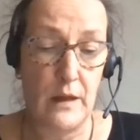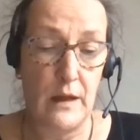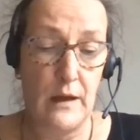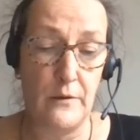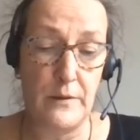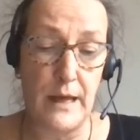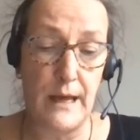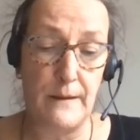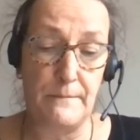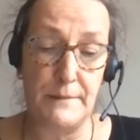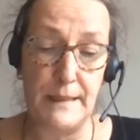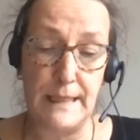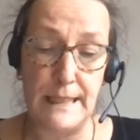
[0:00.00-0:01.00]
okay
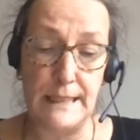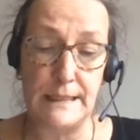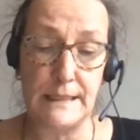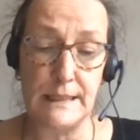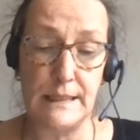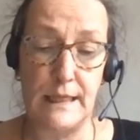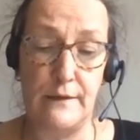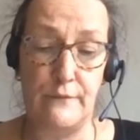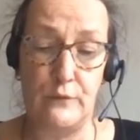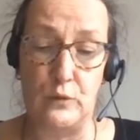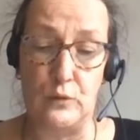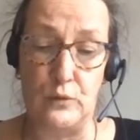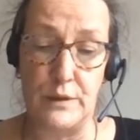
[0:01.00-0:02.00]
please leave your